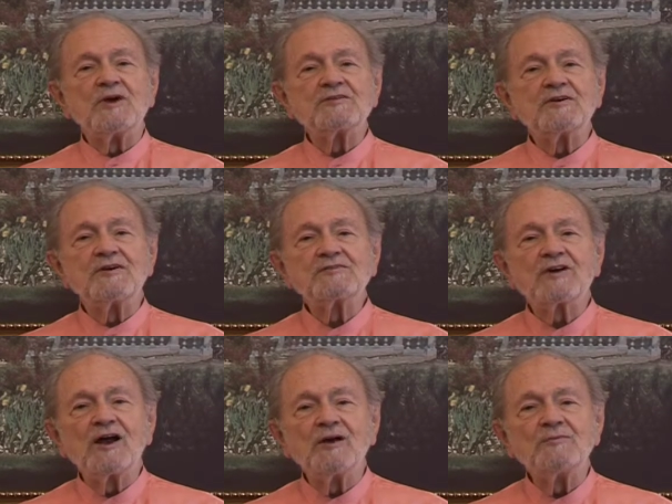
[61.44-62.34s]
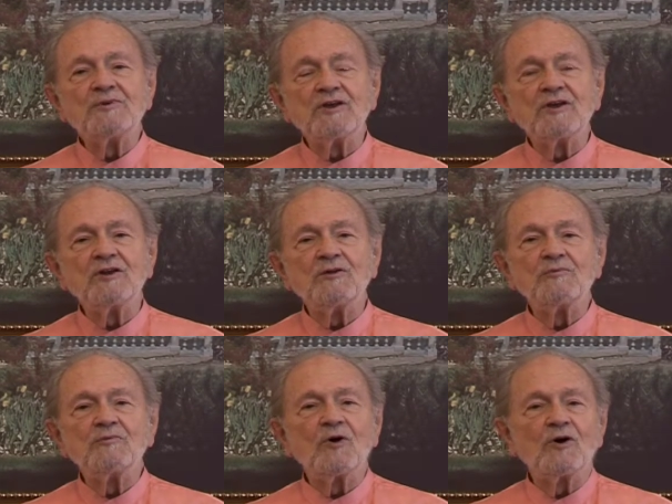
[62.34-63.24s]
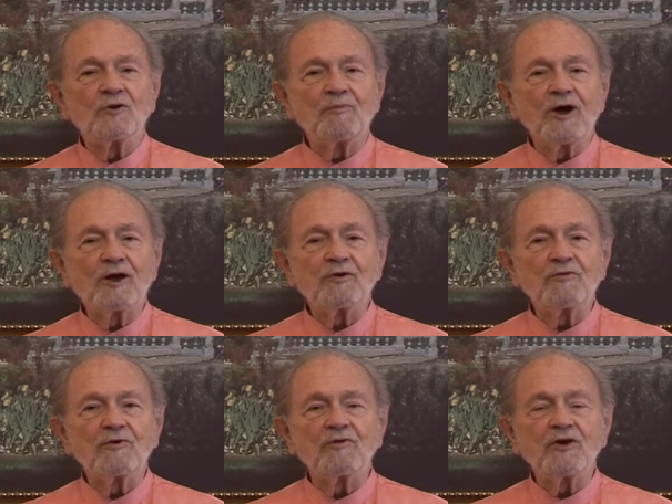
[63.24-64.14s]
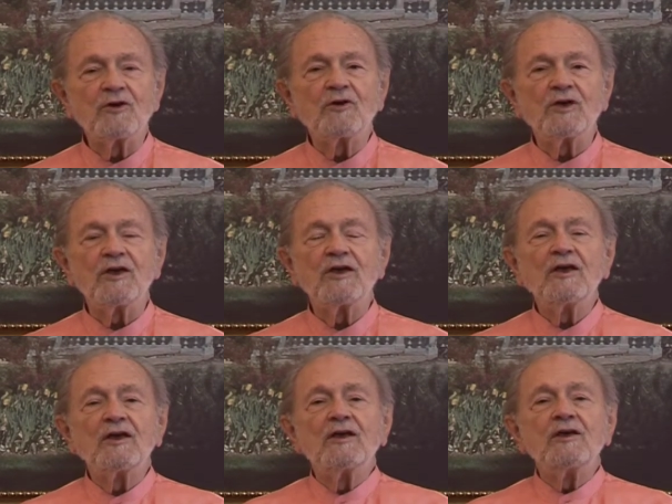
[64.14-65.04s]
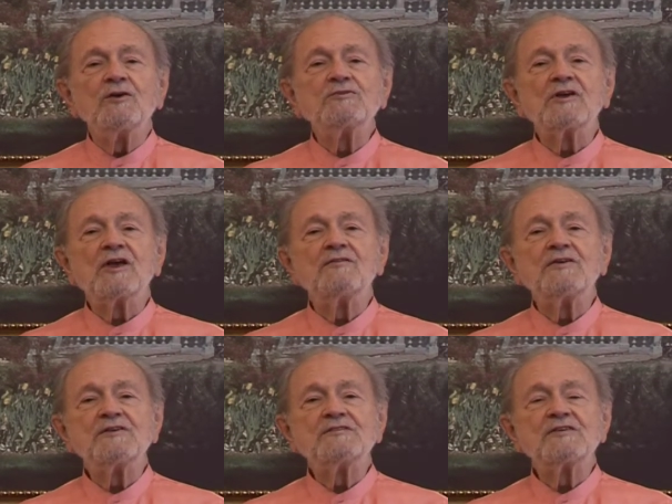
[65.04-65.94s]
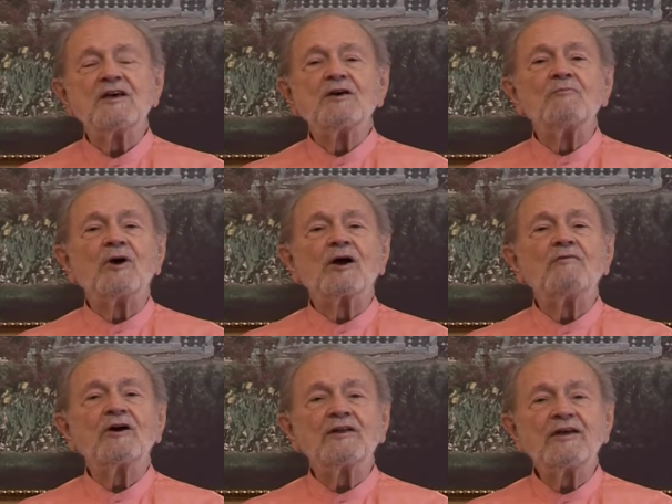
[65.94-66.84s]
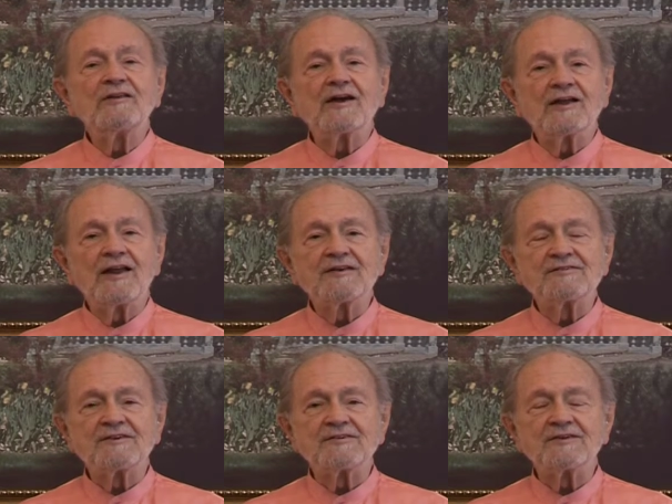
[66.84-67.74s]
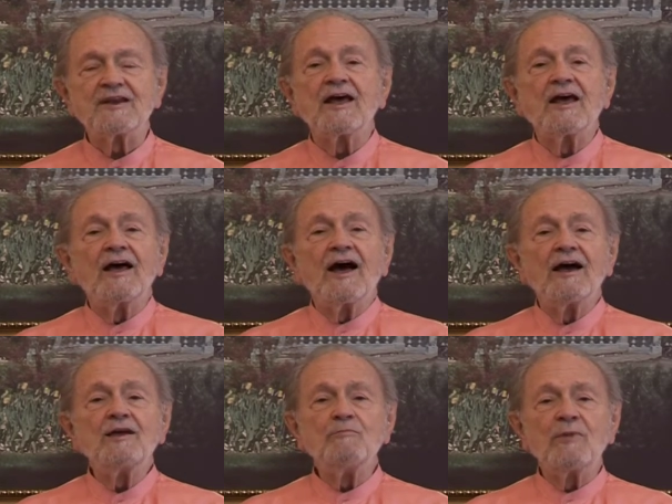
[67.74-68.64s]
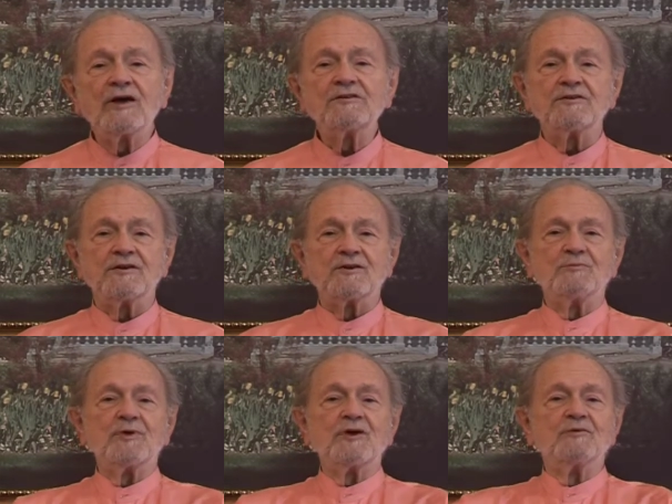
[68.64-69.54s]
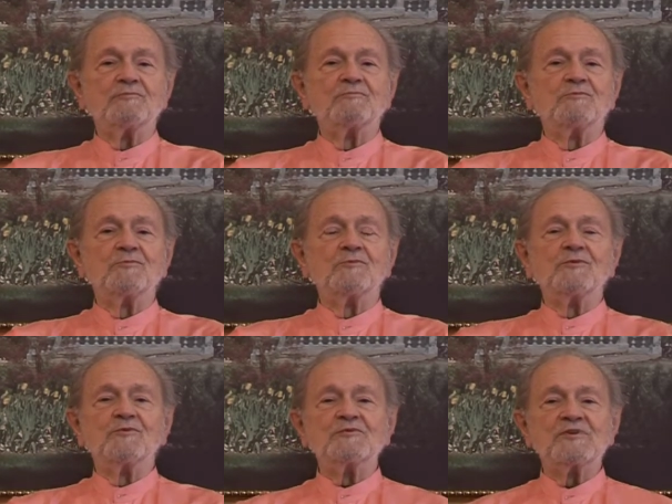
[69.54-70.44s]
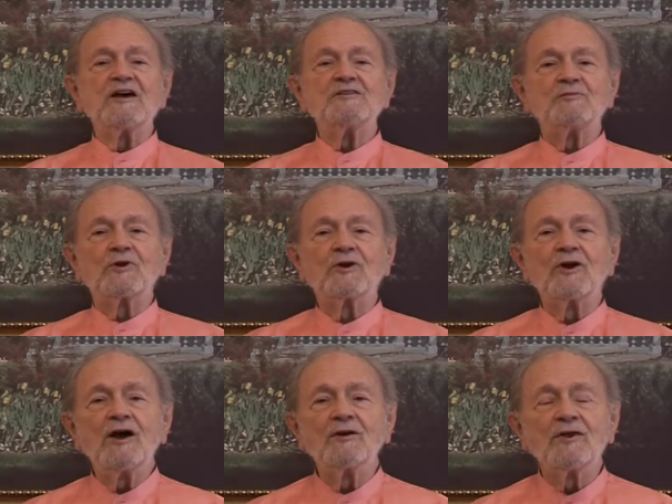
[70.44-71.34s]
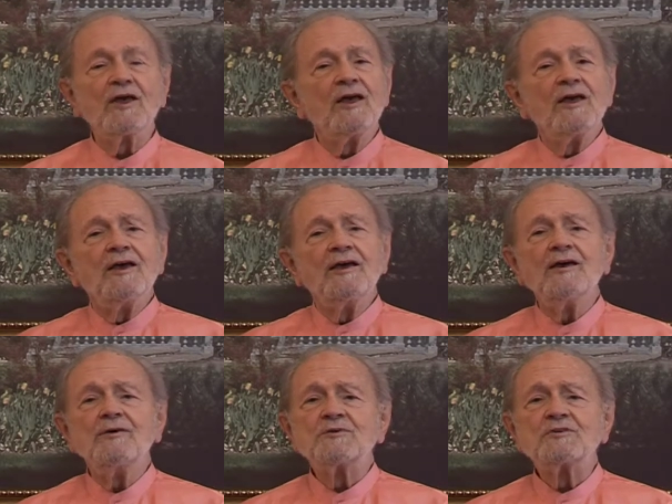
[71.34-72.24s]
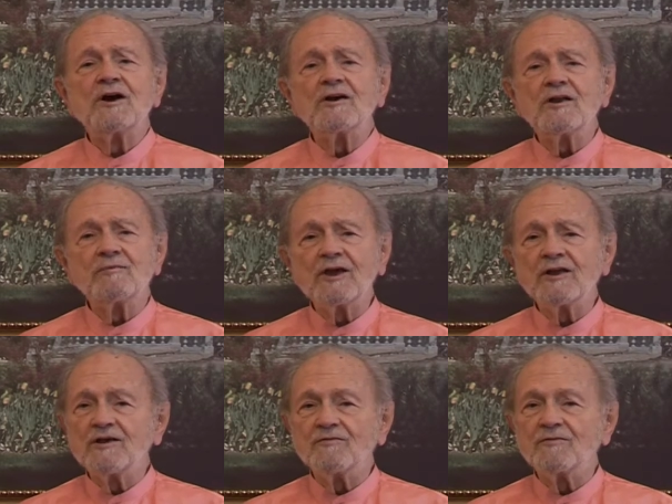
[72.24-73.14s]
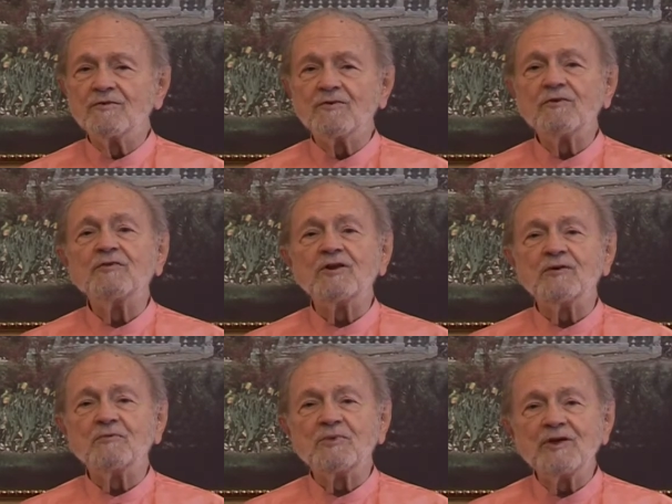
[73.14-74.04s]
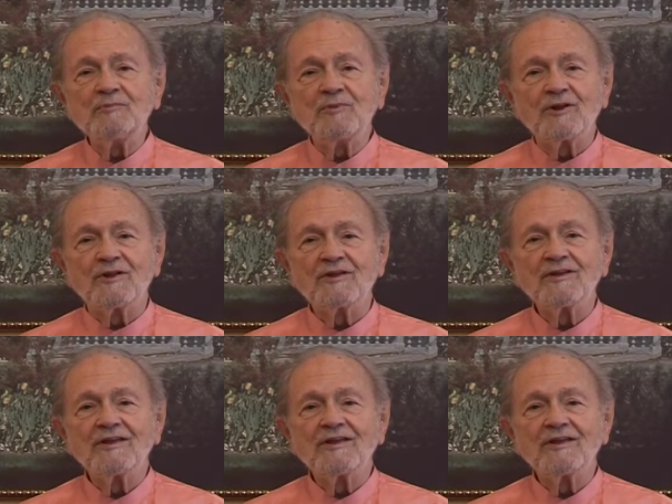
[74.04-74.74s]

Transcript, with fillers: Master describes in Autobiography of a Yogi, used to give his Bhagavad Gita classes, and I imagined it to be a sizable crowd. It was hardly big enough for 15 people.